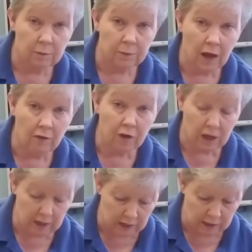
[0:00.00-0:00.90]
I've got
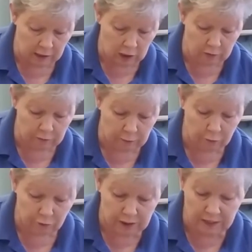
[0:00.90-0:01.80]
an oven
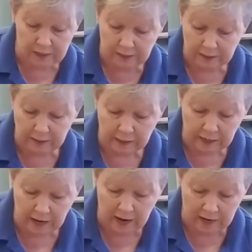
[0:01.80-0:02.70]
preheated
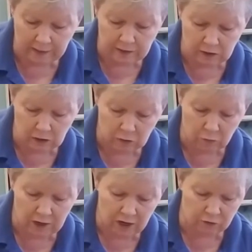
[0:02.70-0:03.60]
at
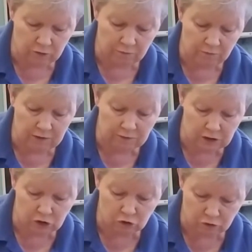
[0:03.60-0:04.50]
350
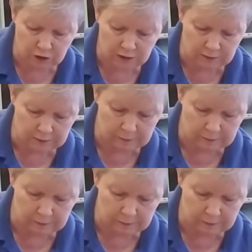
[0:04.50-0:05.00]
degrees.